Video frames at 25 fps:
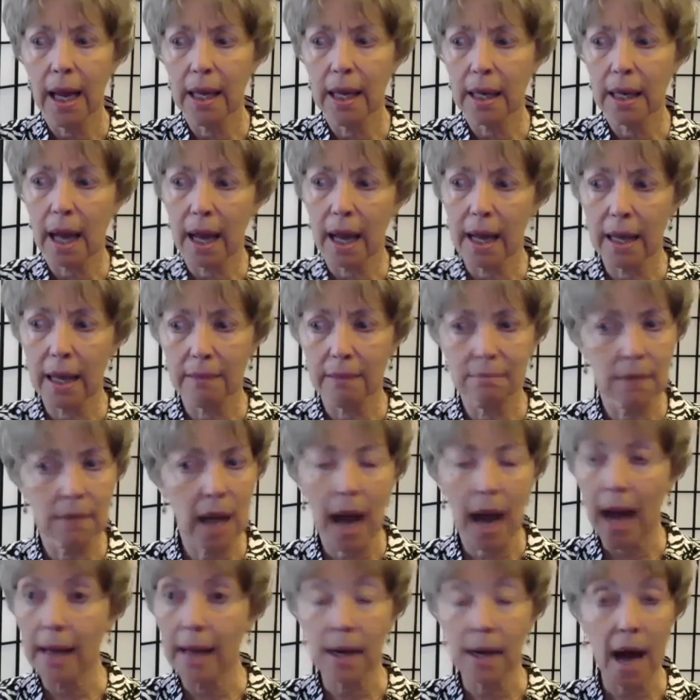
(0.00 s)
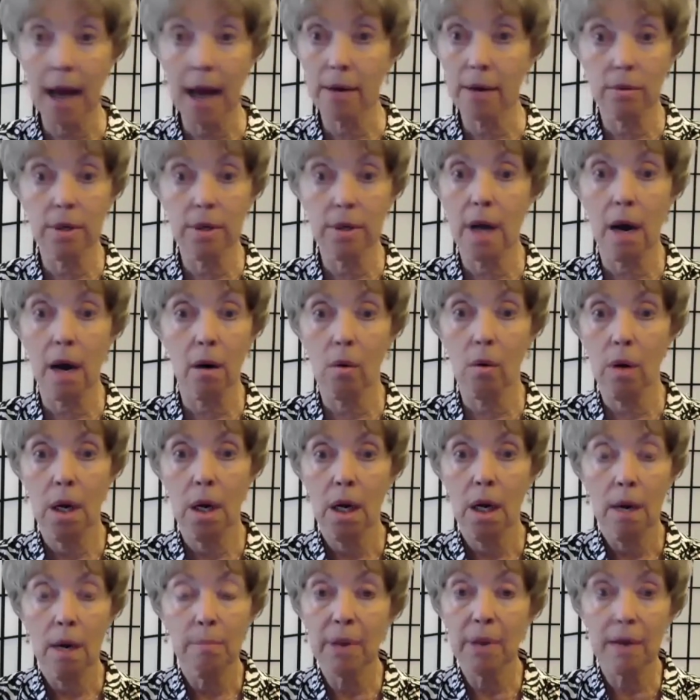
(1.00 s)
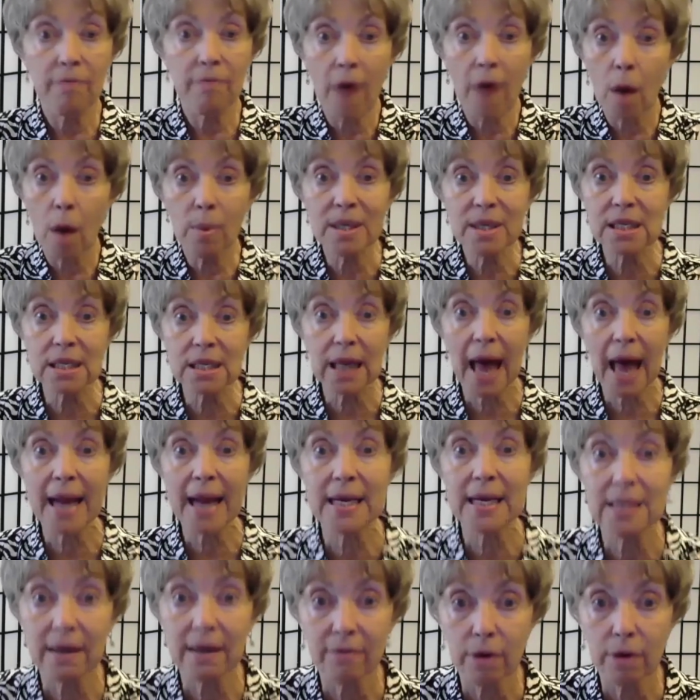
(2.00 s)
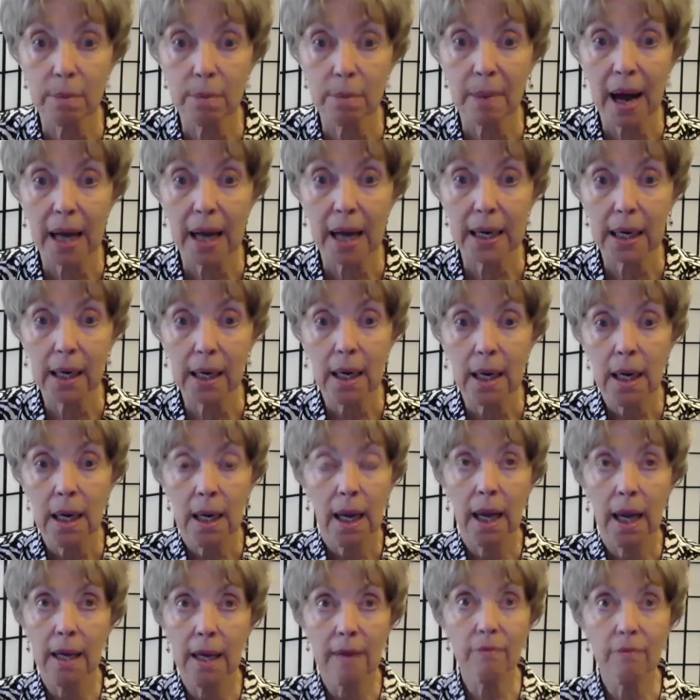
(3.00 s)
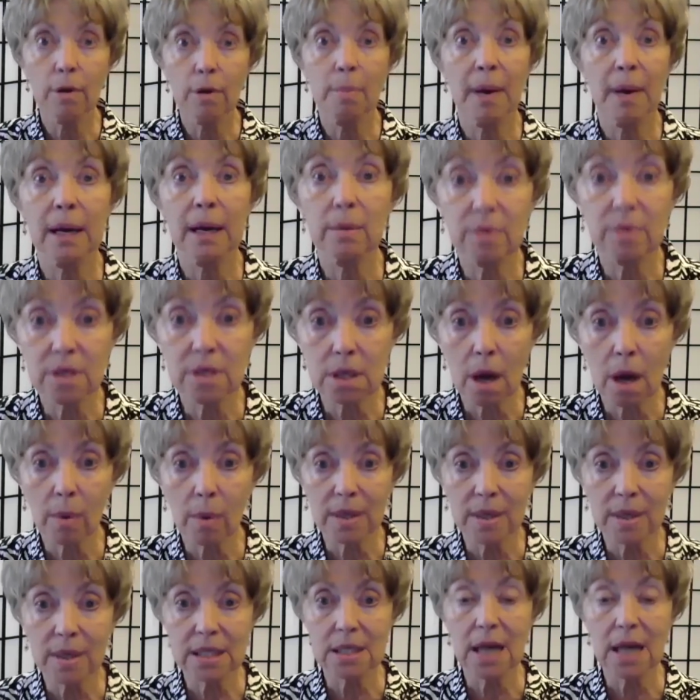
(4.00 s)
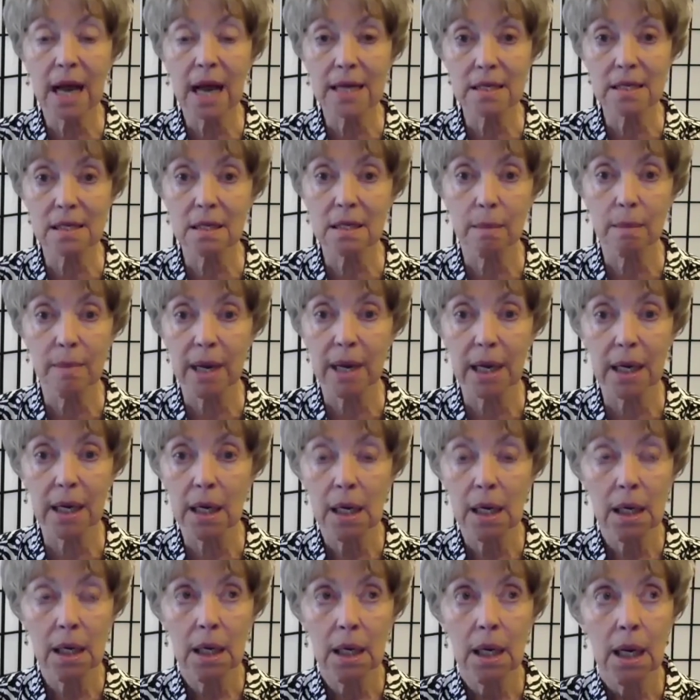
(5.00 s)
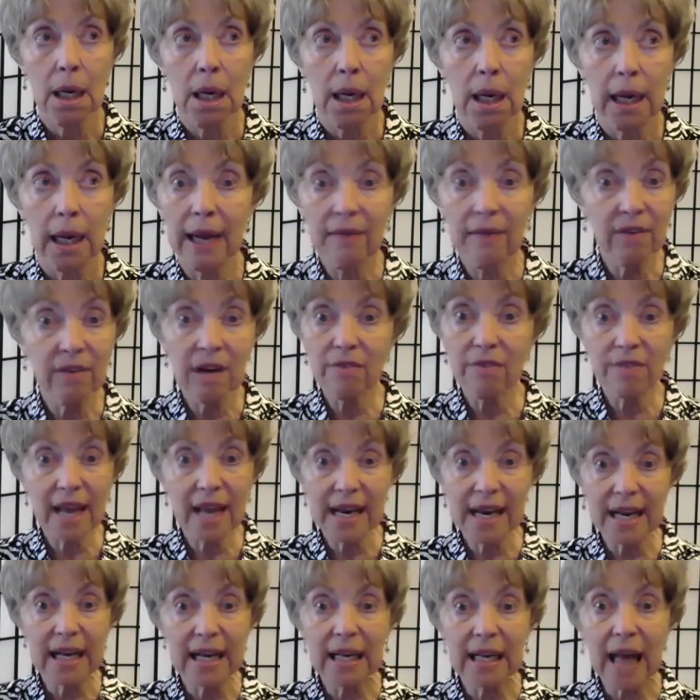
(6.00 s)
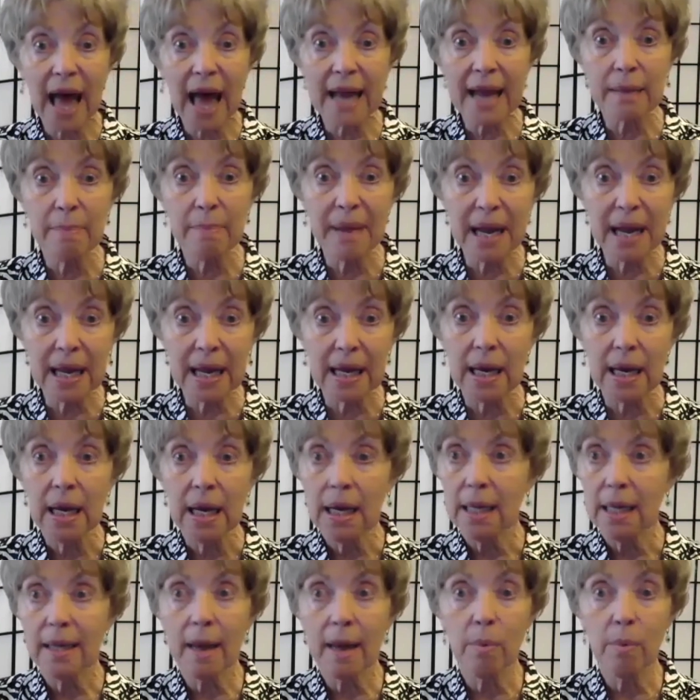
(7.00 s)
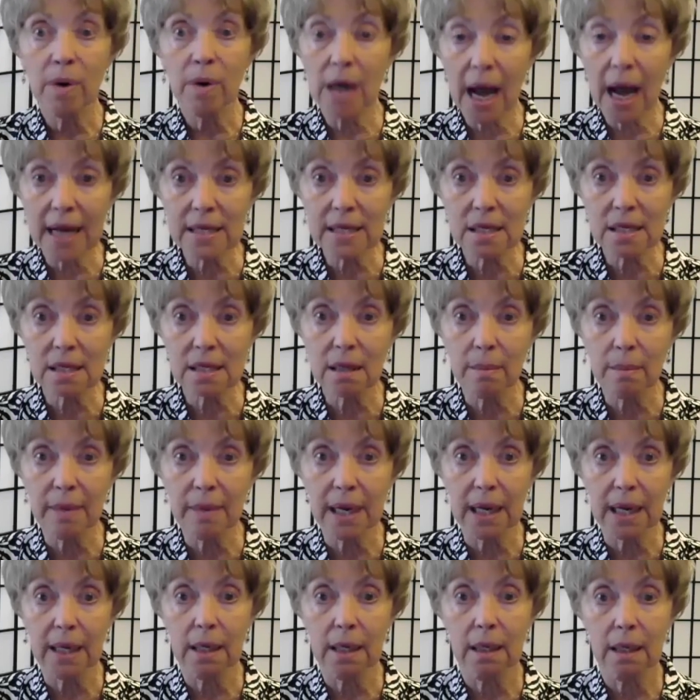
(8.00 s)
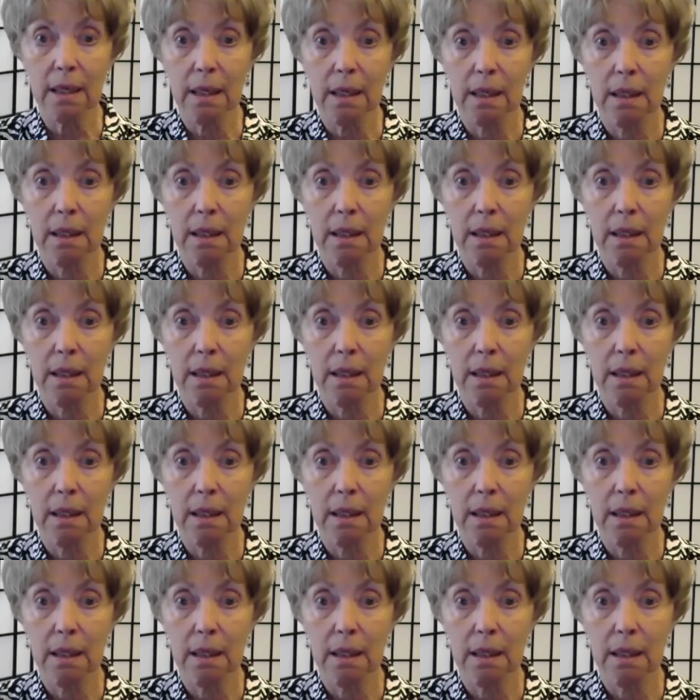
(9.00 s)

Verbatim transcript: And I, I, I don't know. But I've always liked everybody. And everybody was always nice to me. Even if they didn't like me, they were nice to me.